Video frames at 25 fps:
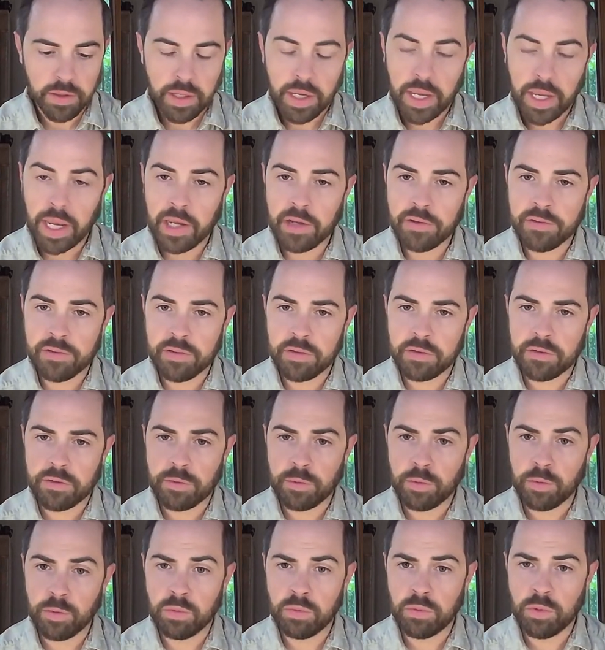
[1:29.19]
agents
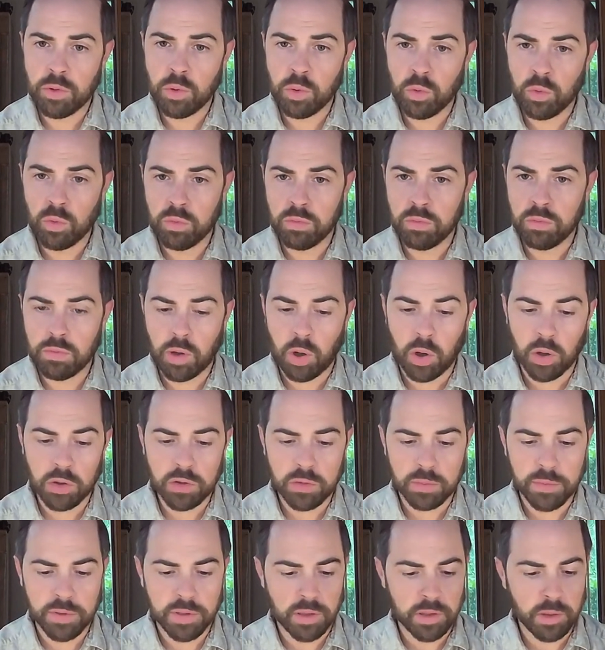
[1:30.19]
who
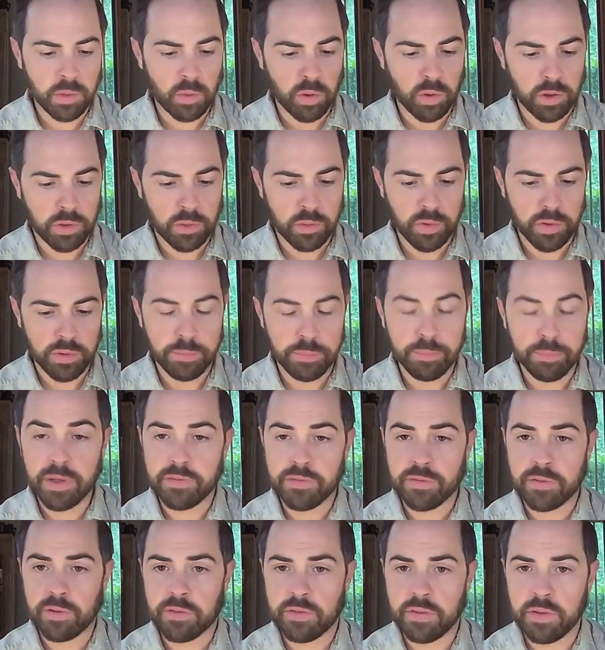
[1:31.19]
ultimately work with
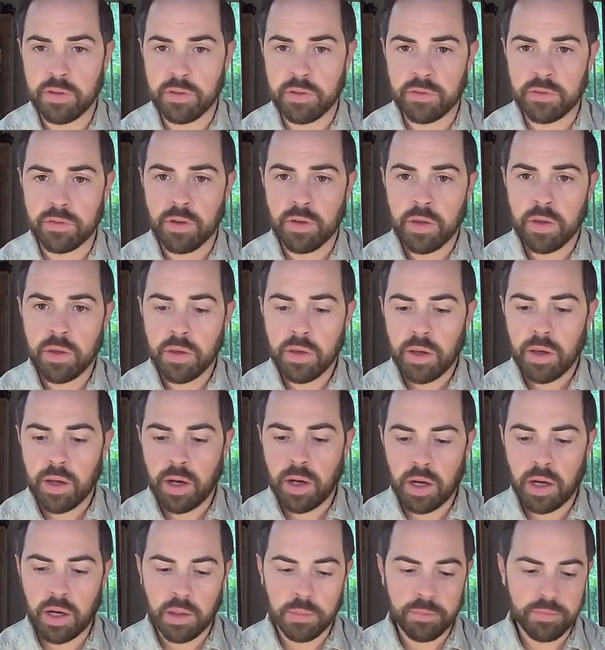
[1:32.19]
businesses
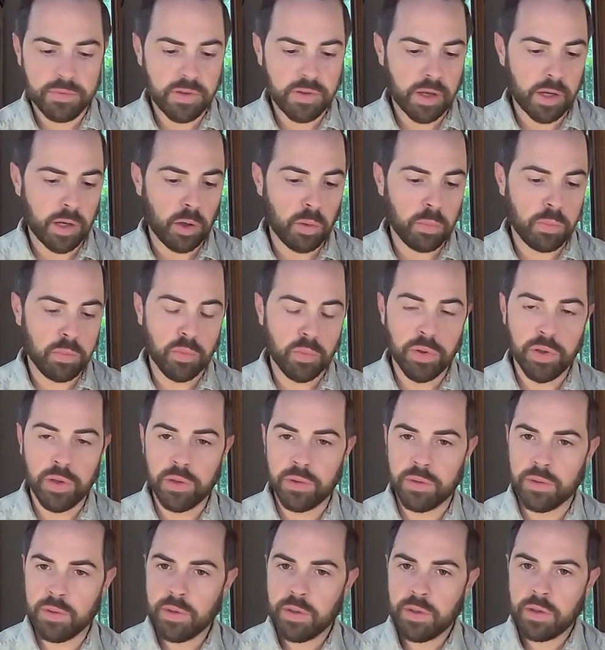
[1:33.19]
to help
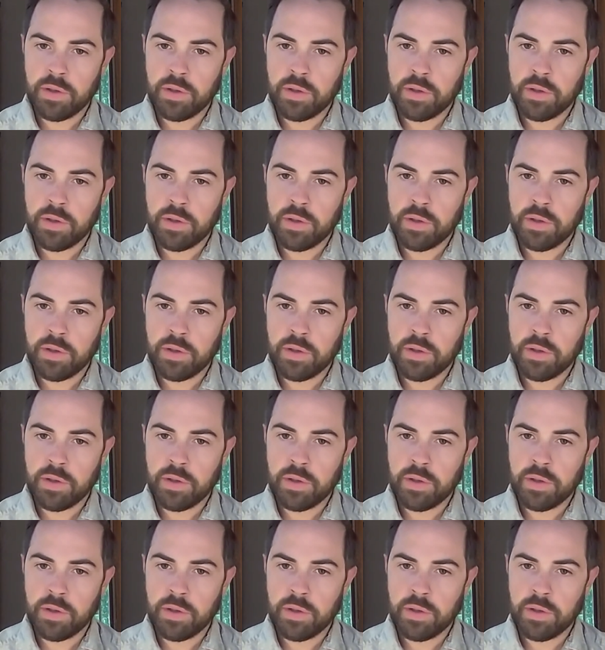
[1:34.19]
with